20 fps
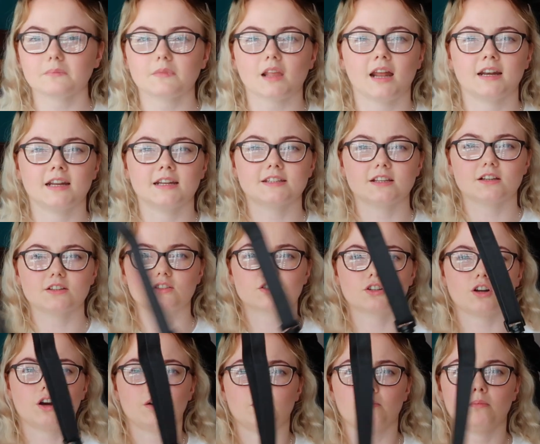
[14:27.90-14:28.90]
and it does
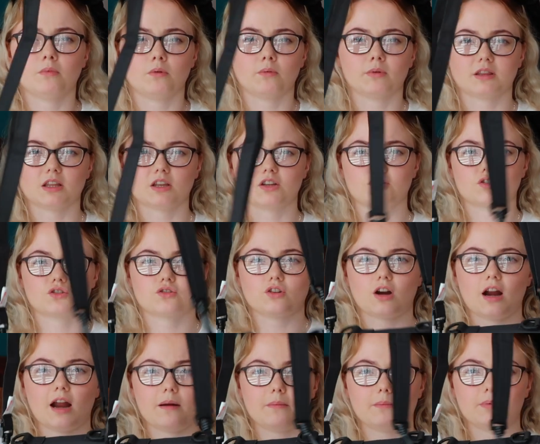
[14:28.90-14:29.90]
come with a
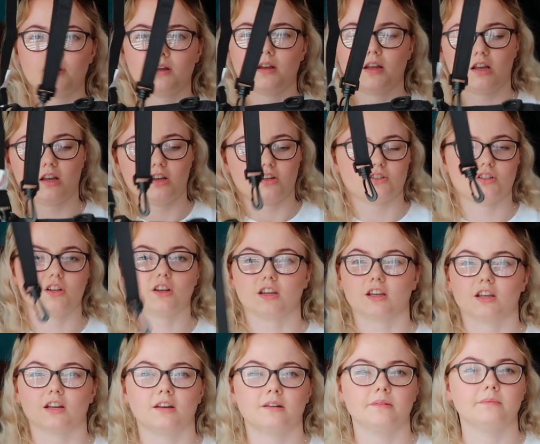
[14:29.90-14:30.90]
strap so you
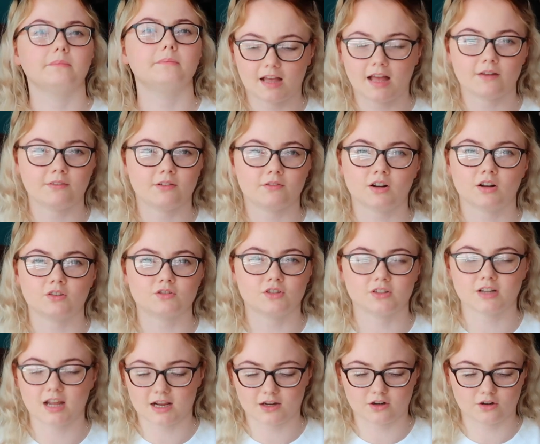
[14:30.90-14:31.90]
can have it around your
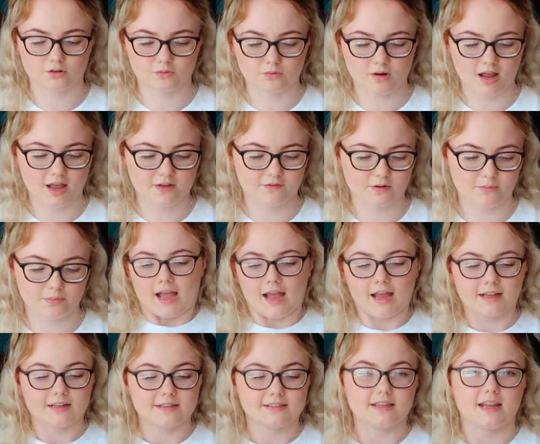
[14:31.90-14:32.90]
neck or whatever,
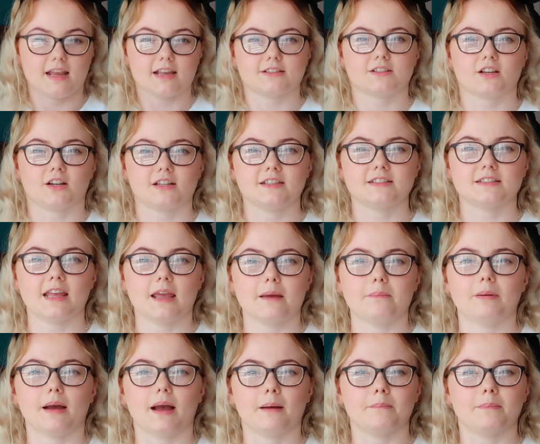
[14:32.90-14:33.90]
and it has got a zip
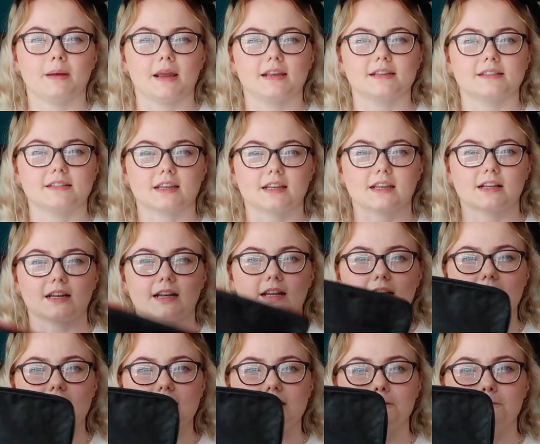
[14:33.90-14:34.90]
and
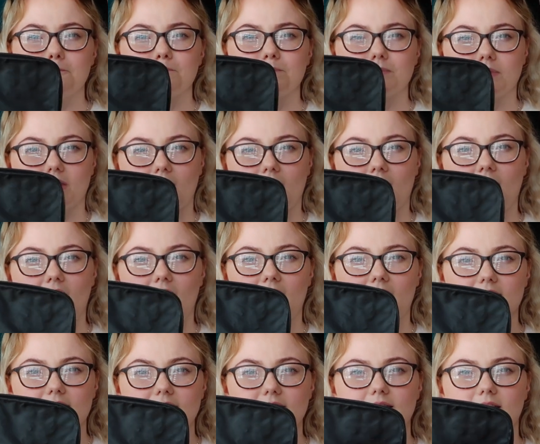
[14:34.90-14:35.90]
basically
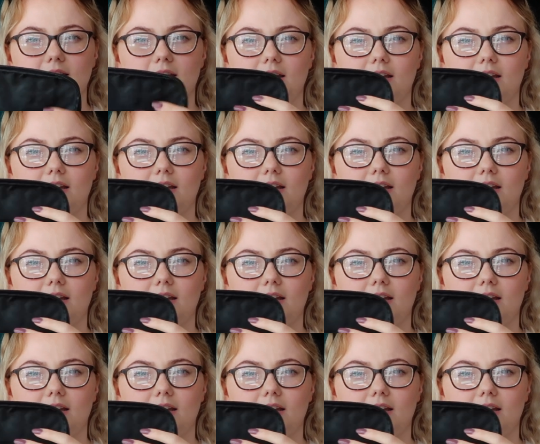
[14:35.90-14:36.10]
has